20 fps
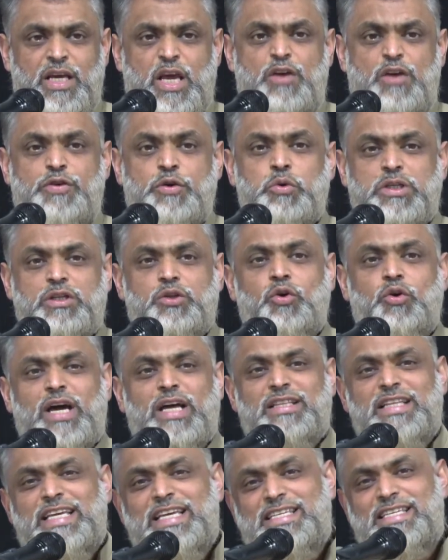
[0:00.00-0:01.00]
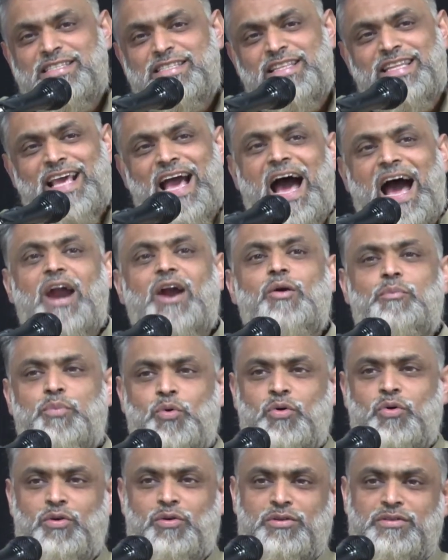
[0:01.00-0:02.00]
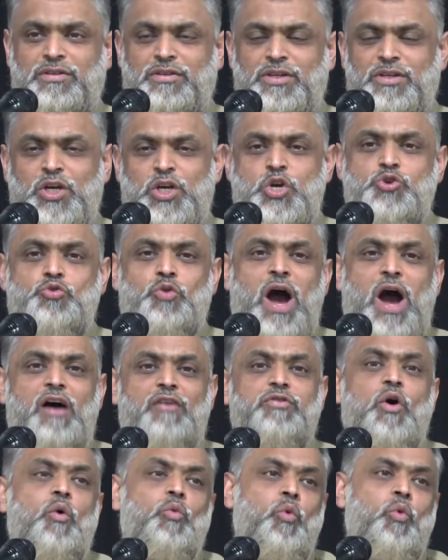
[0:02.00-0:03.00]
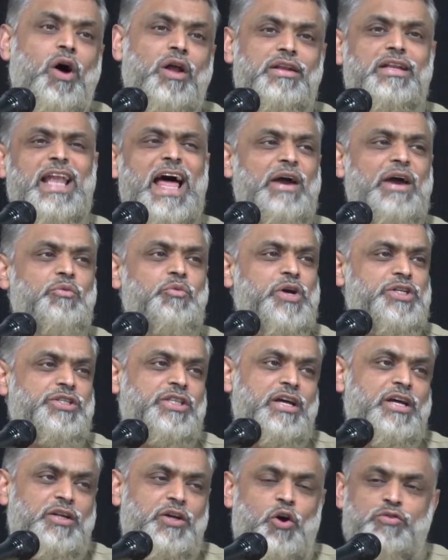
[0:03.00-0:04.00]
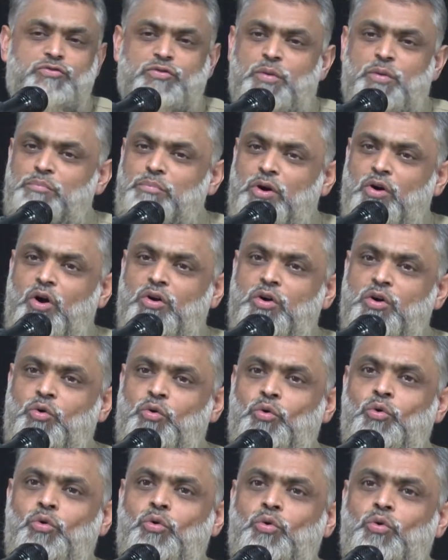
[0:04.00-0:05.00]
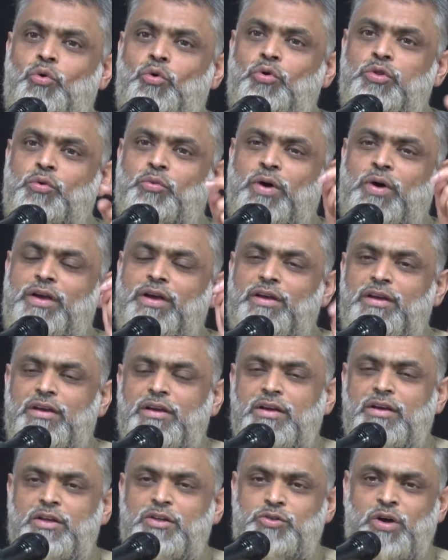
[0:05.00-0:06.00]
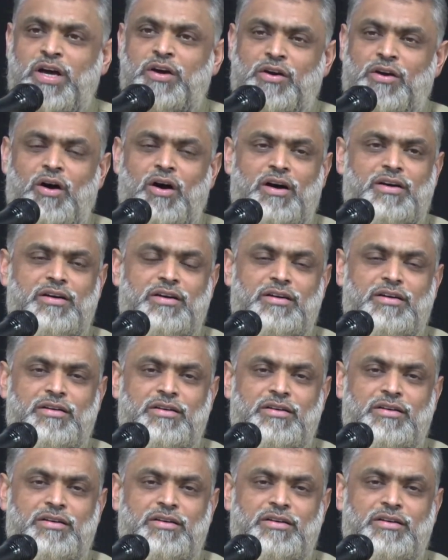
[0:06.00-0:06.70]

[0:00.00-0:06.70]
If you were to look at least in the Arab world, you have one language that goes from Morocco all the way to Iraq.